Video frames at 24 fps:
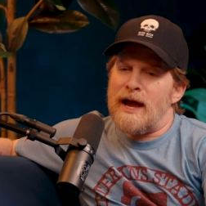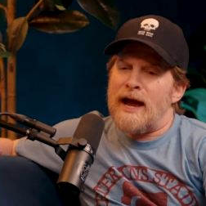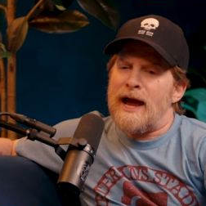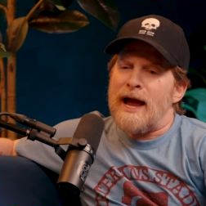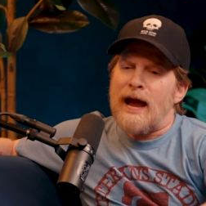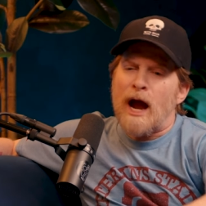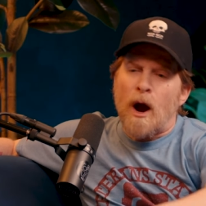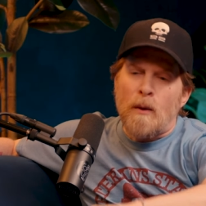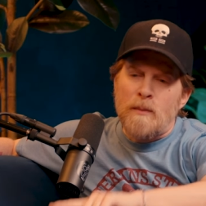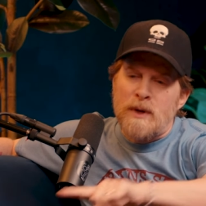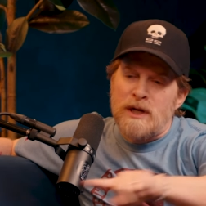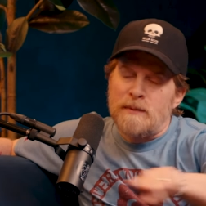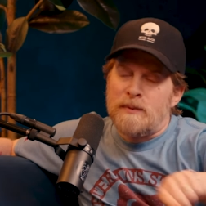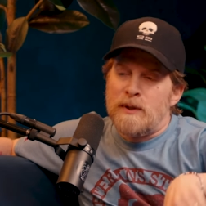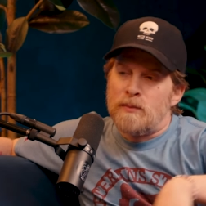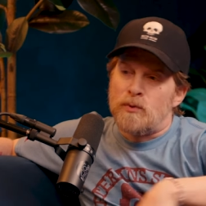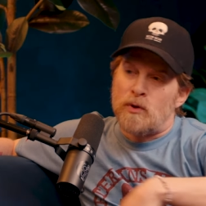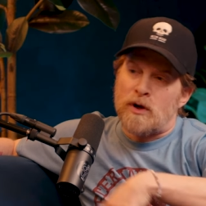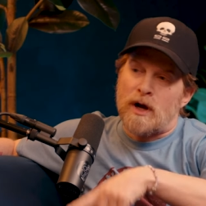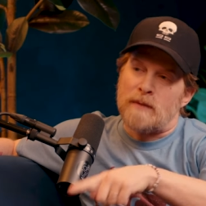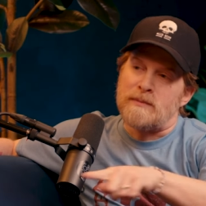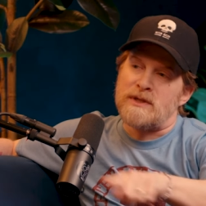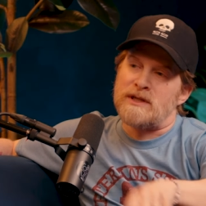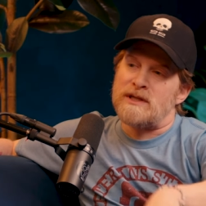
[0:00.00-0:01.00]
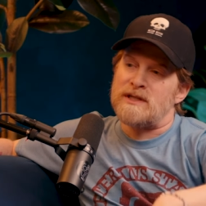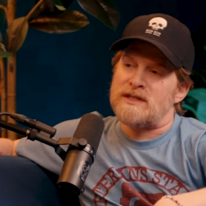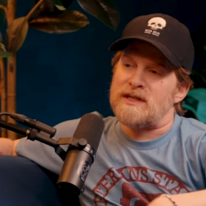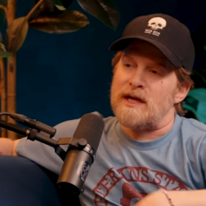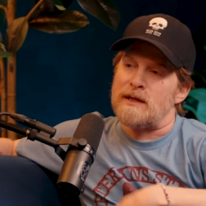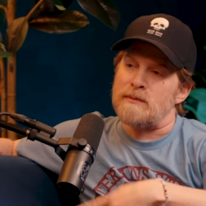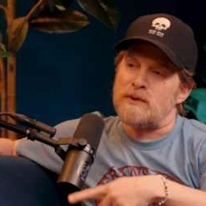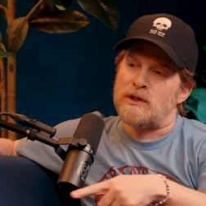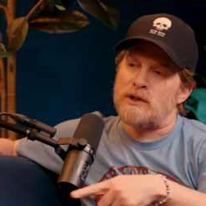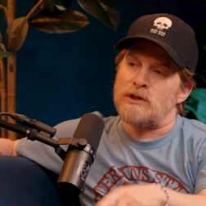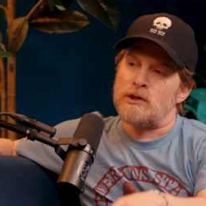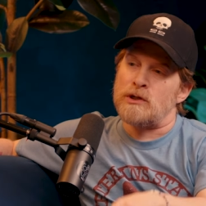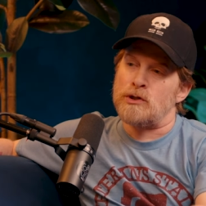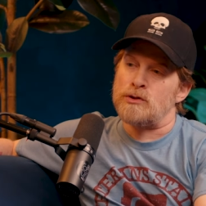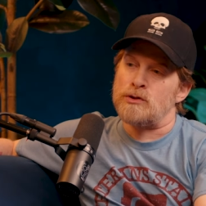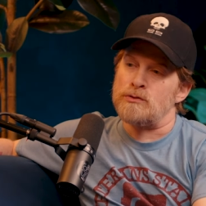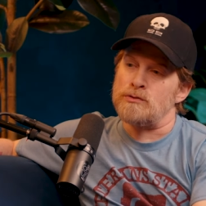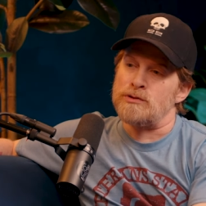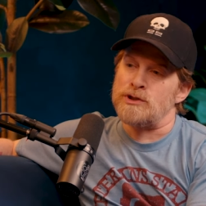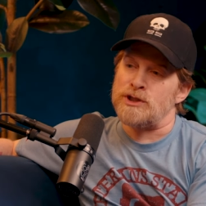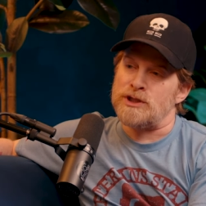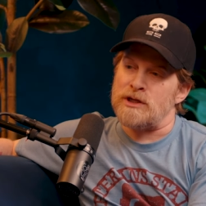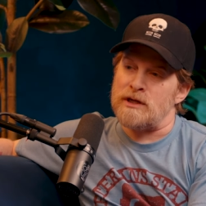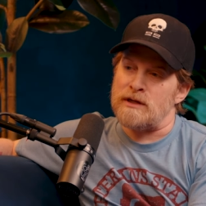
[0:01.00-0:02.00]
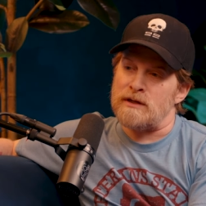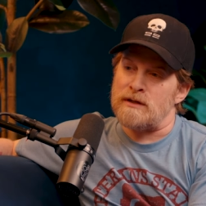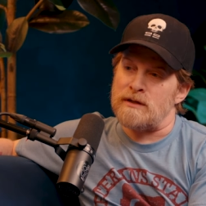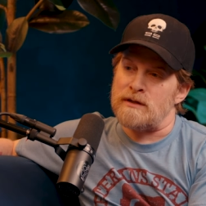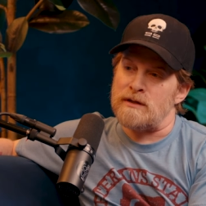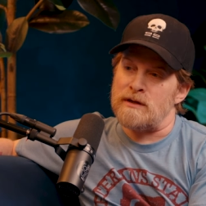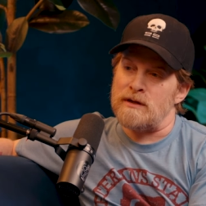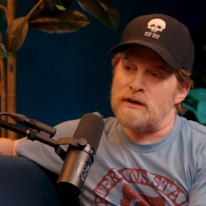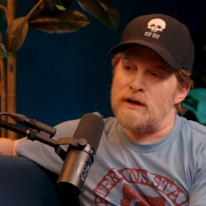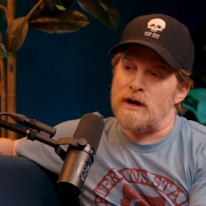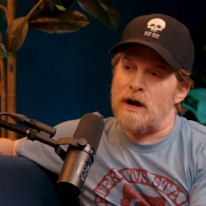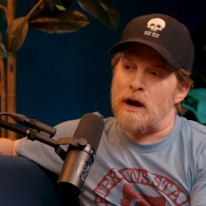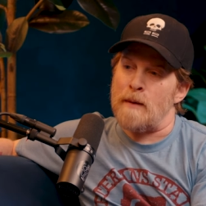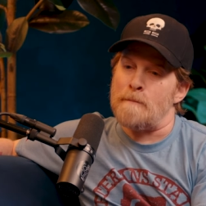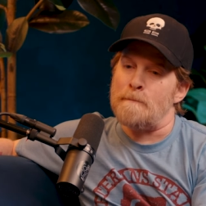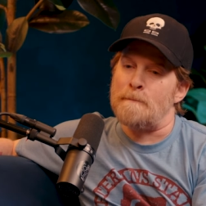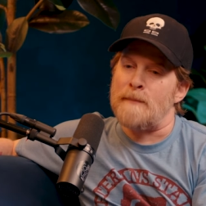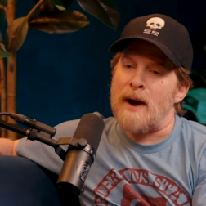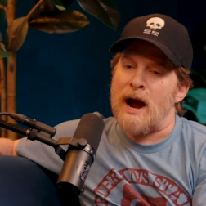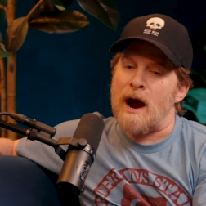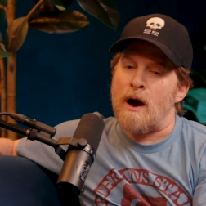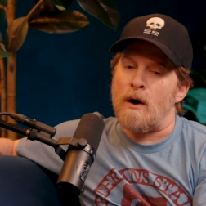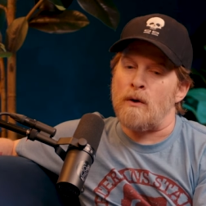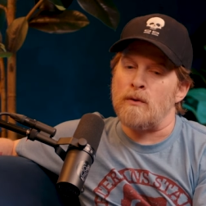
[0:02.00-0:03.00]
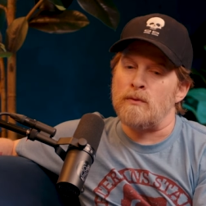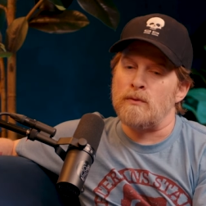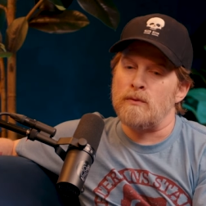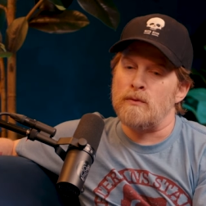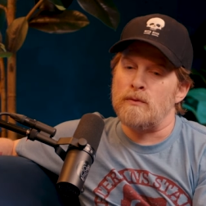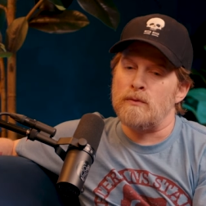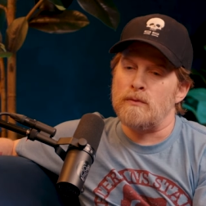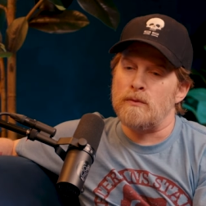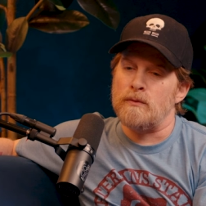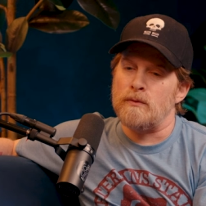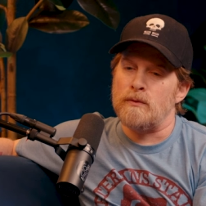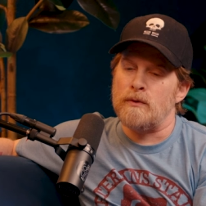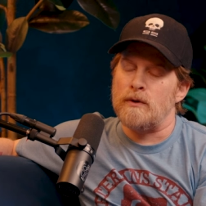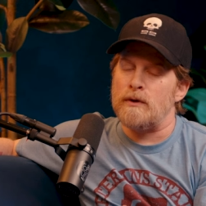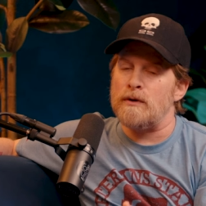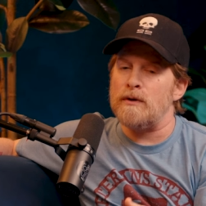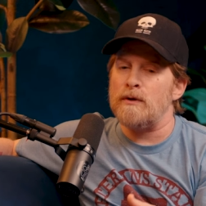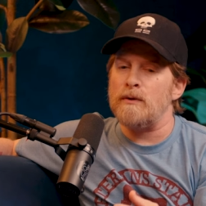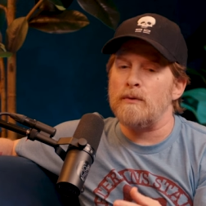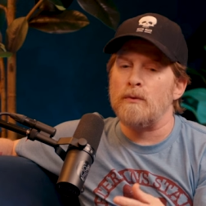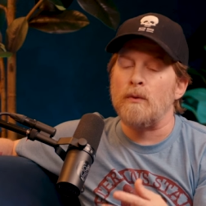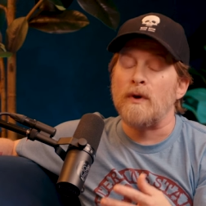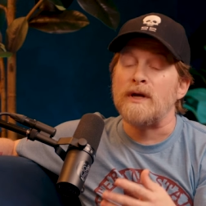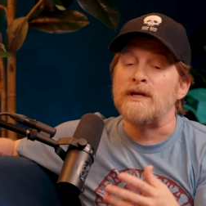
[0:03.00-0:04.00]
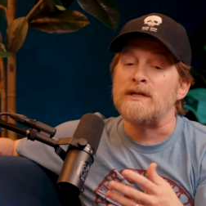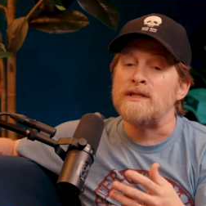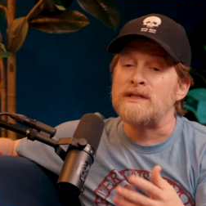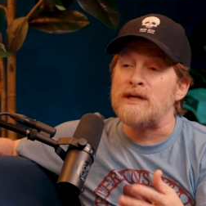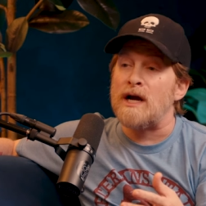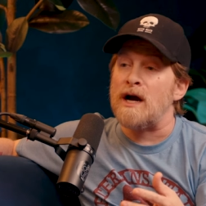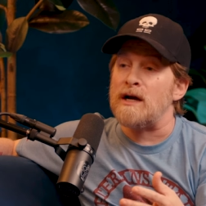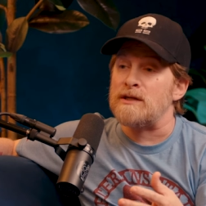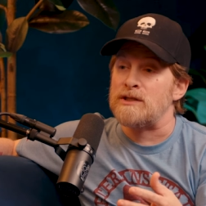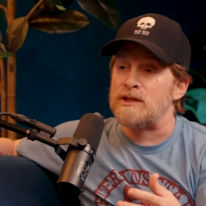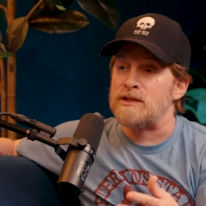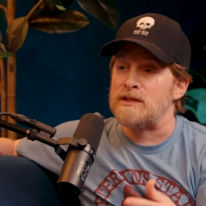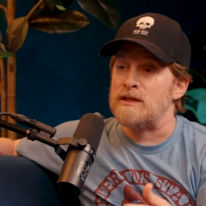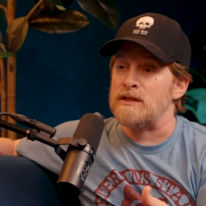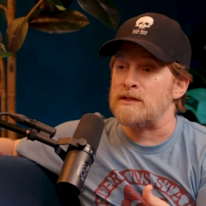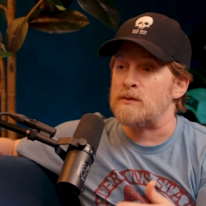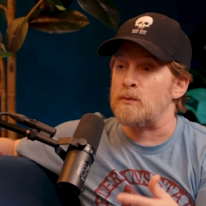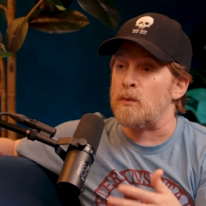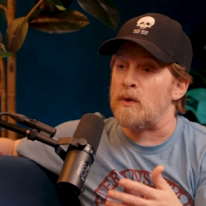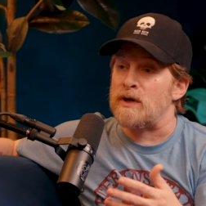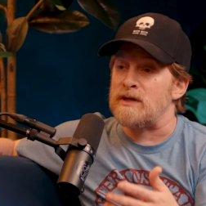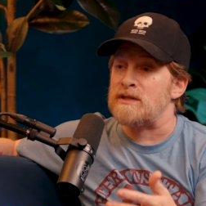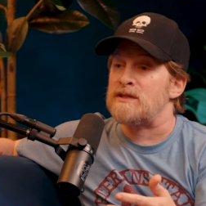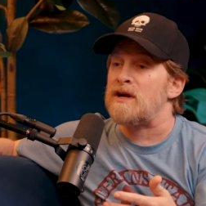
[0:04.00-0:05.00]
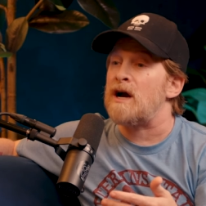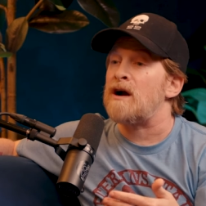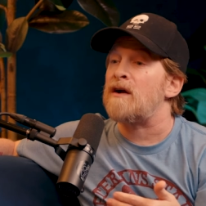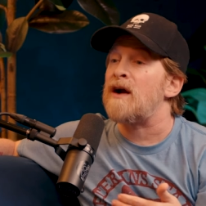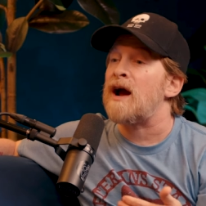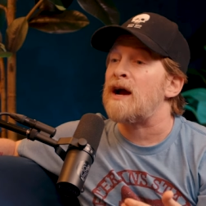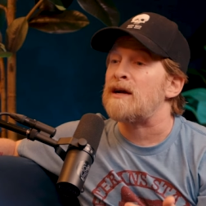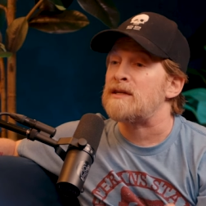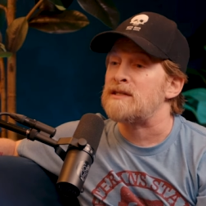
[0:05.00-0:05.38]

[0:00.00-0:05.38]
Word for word: how many people come to the same conclusion about what is consciousness and what is our mm-hmm.